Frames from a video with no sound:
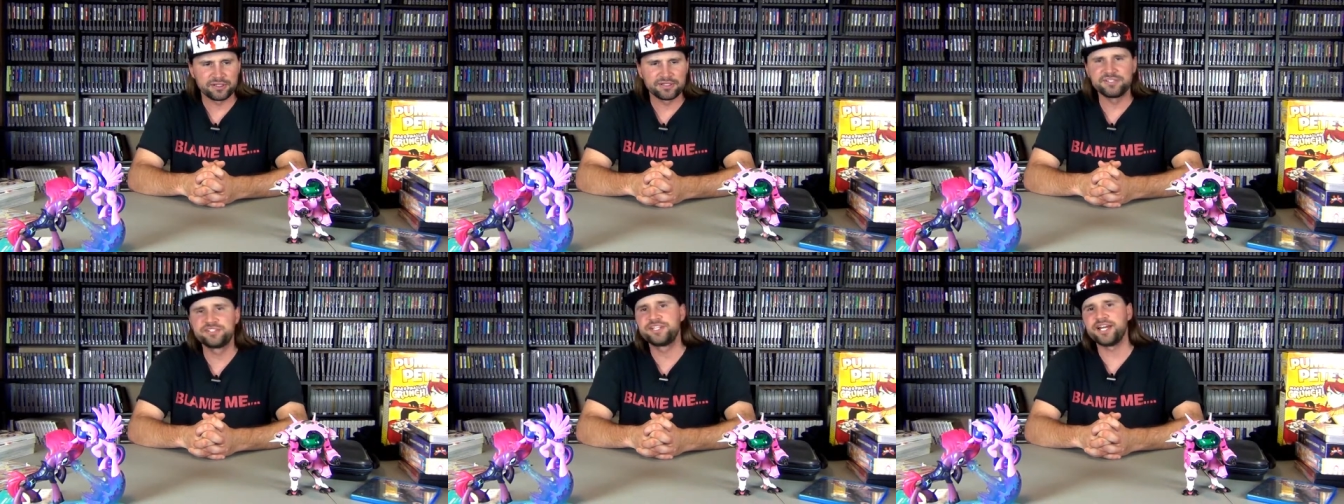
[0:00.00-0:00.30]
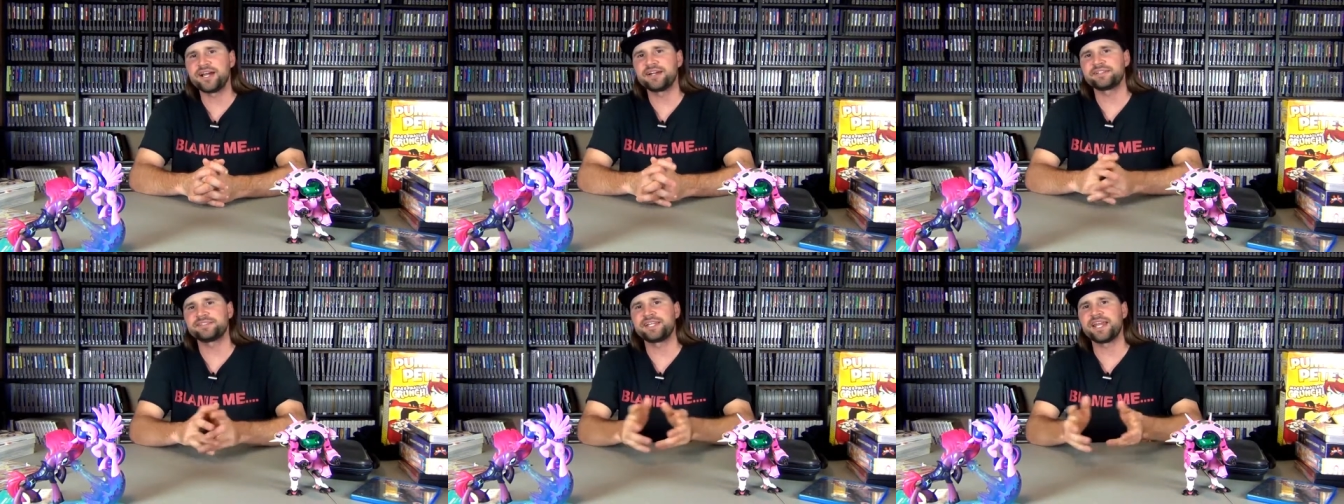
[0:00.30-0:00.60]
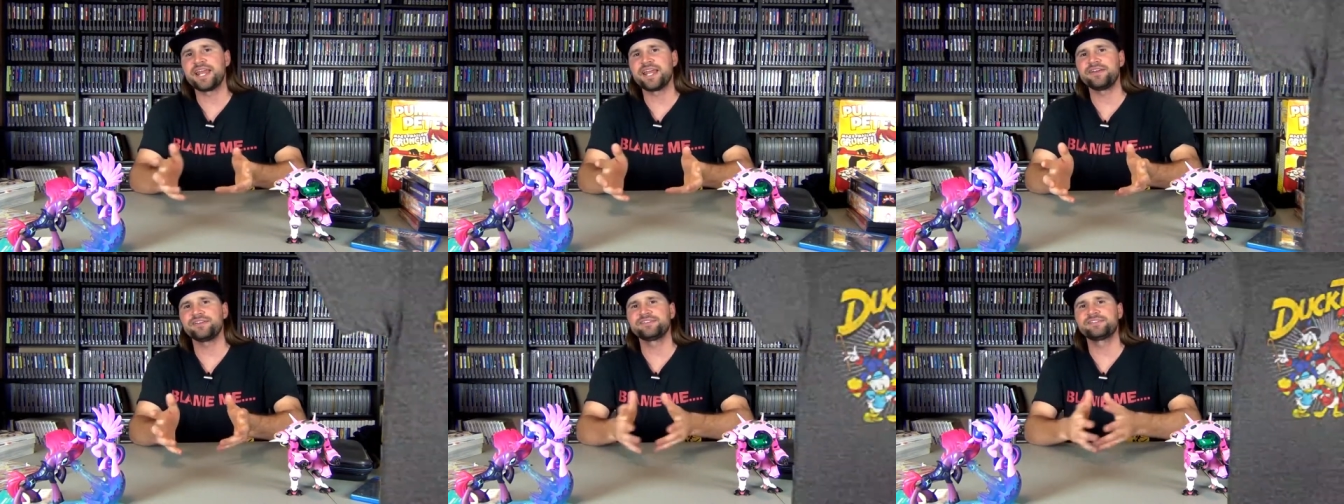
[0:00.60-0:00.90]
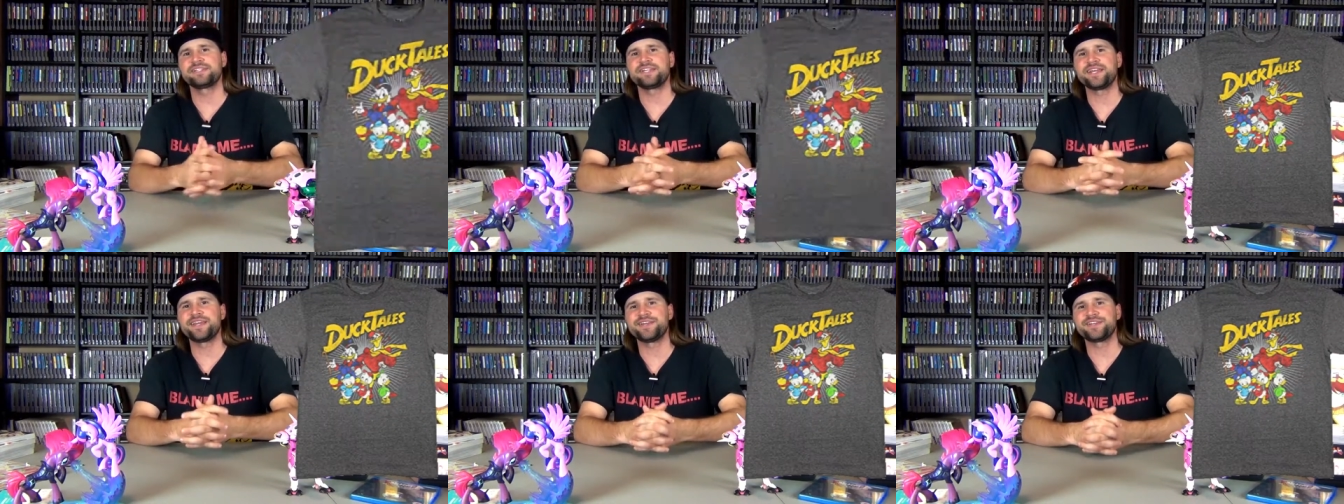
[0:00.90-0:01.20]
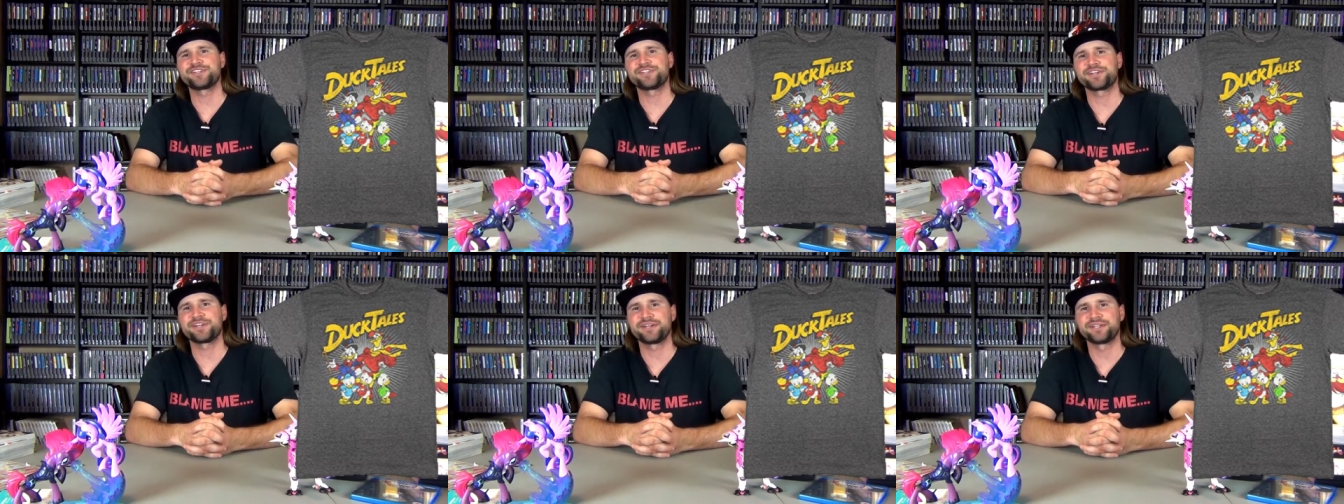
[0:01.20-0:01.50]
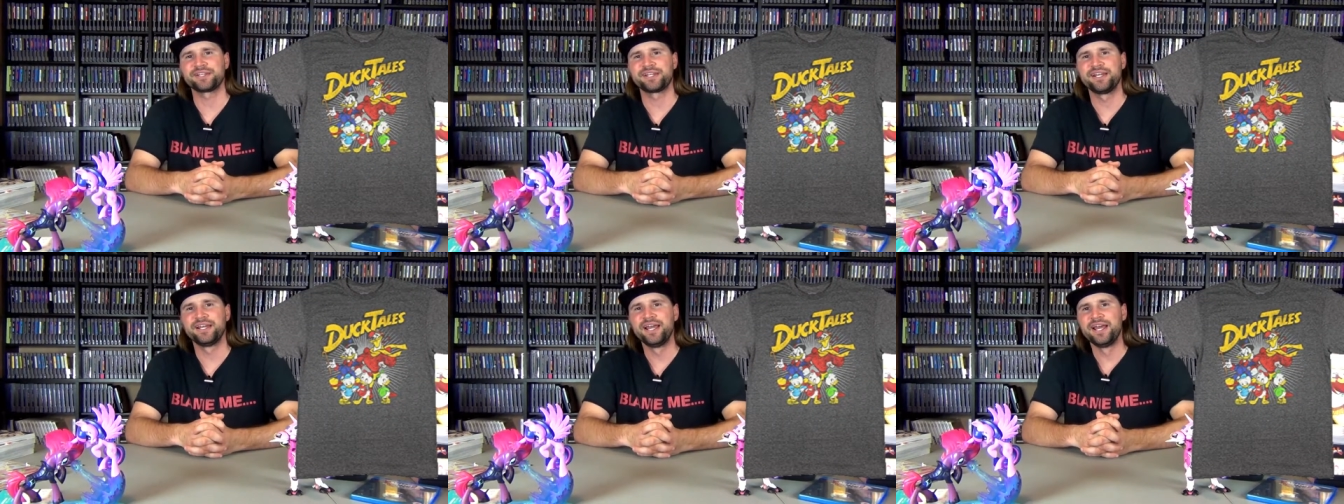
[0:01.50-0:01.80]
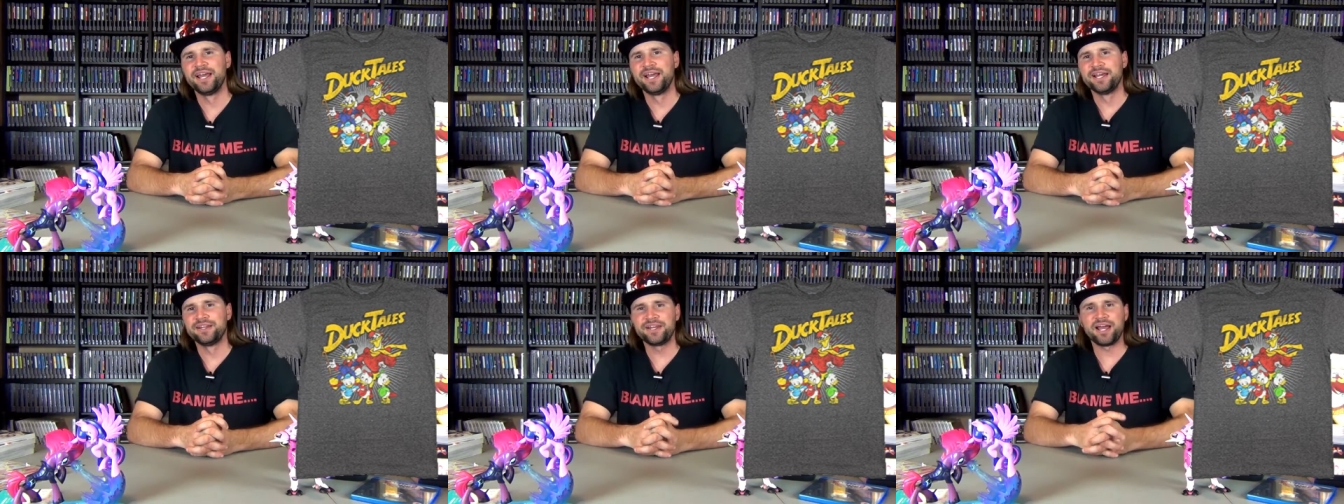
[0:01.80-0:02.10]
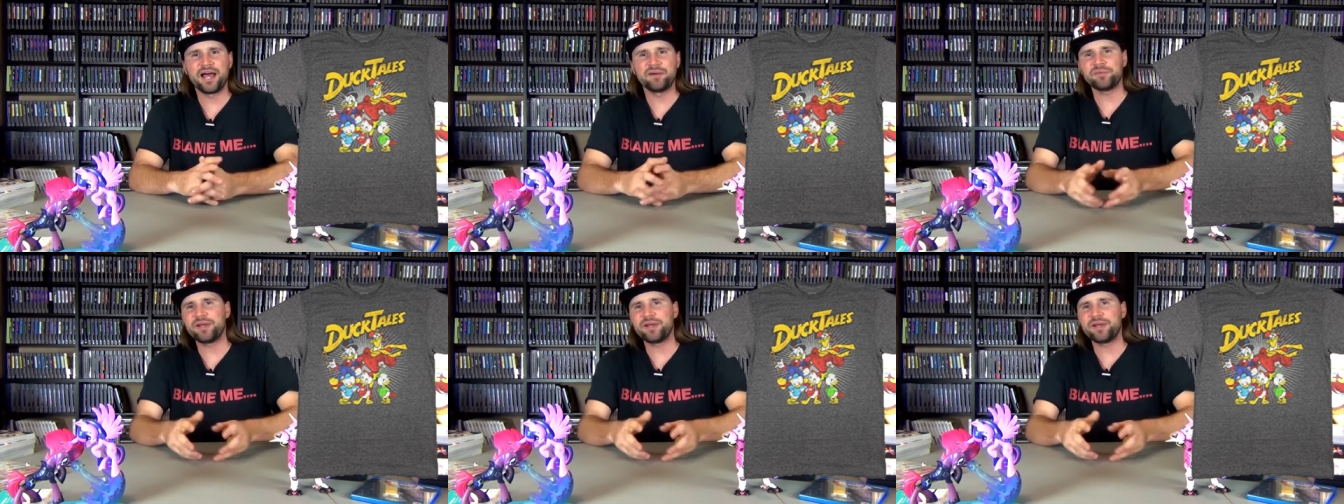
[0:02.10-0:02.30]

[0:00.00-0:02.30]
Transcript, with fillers: DuckTales t-shirt. Now,